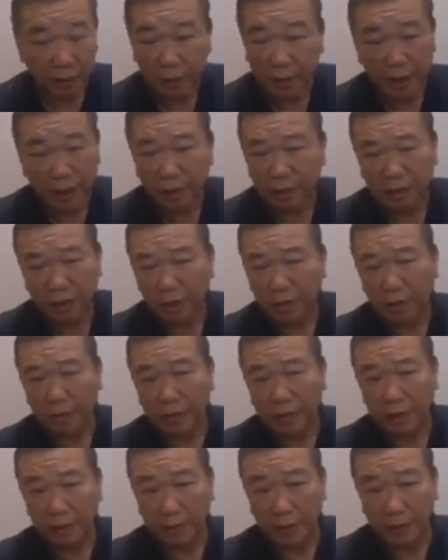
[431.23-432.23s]
We never talk about
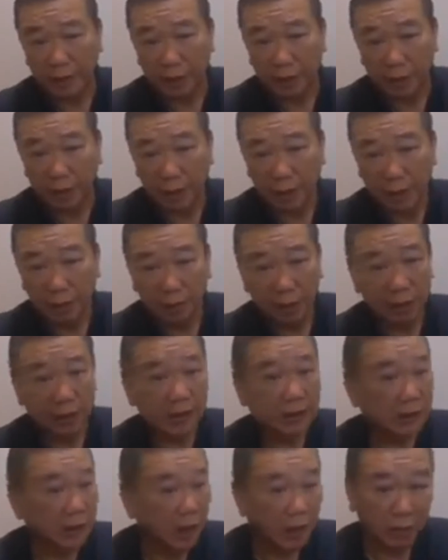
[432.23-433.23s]
vitamin and all. Because
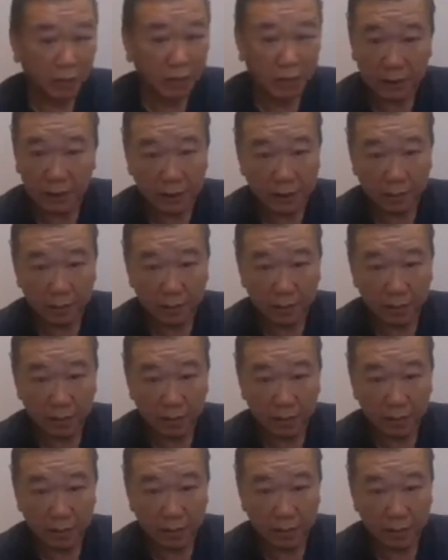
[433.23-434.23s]
this is not our system.
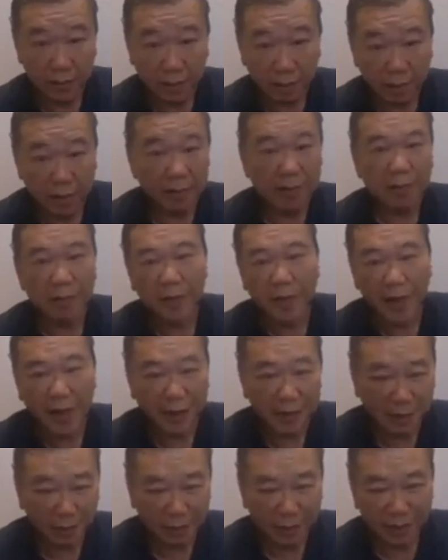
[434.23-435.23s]
Many people
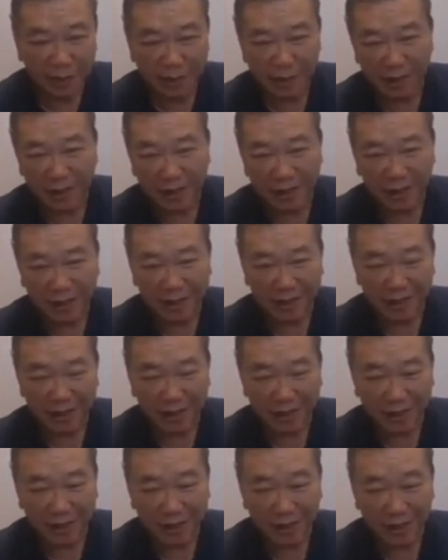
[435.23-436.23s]
ask me,
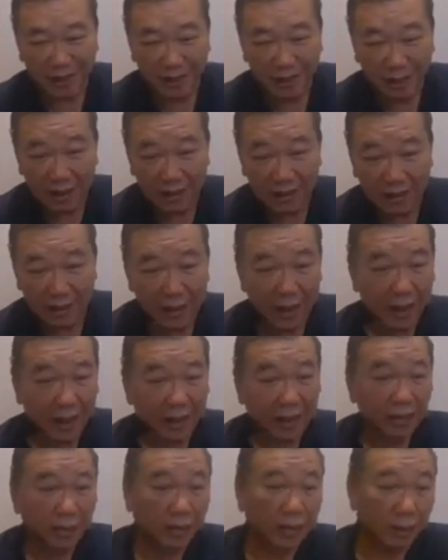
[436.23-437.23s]
is there
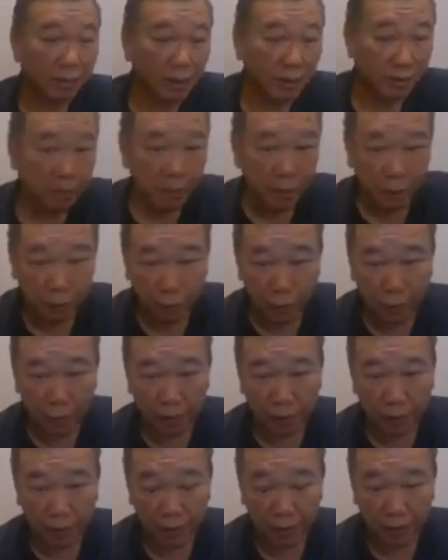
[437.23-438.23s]
any vitamin
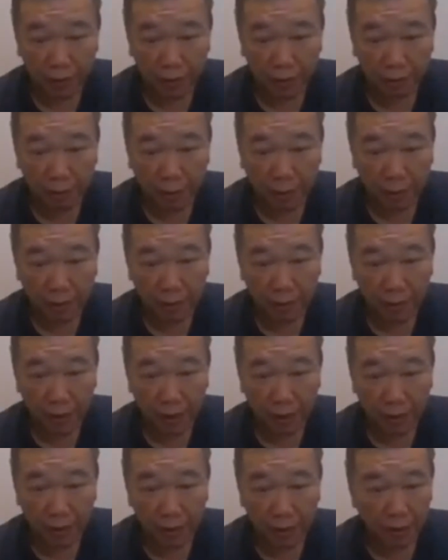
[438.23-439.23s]
B12 in
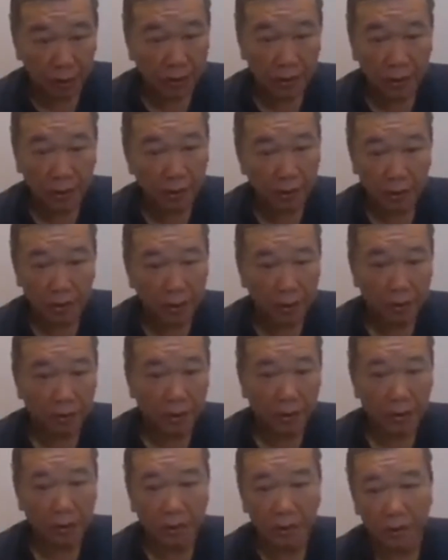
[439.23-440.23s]
spirulina? I say
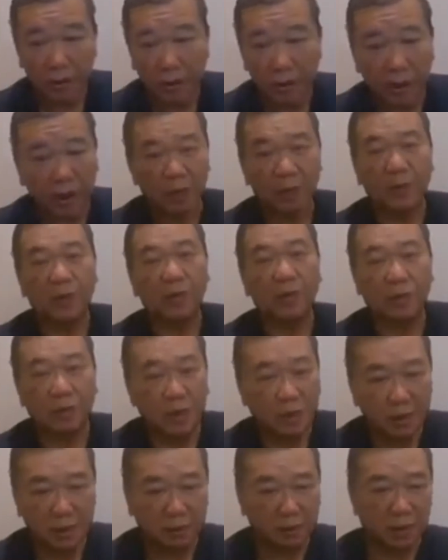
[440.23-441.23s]
we don't know, and
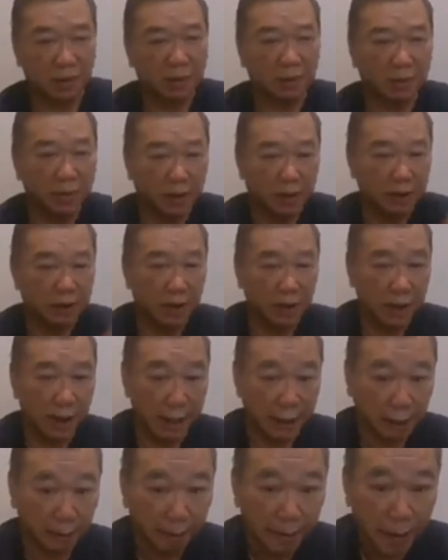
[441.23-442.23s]
we doesn't
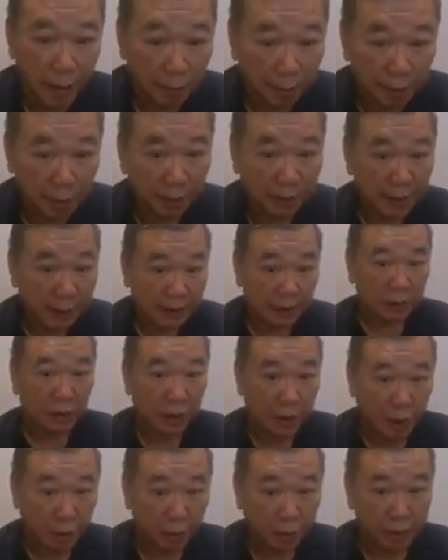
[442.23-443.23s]
care, no? Because that's
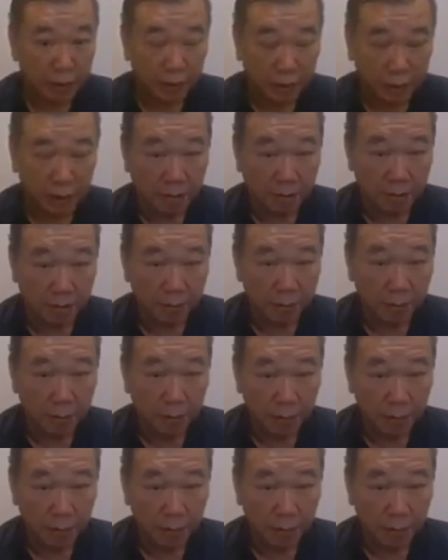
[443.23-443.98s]
not our system.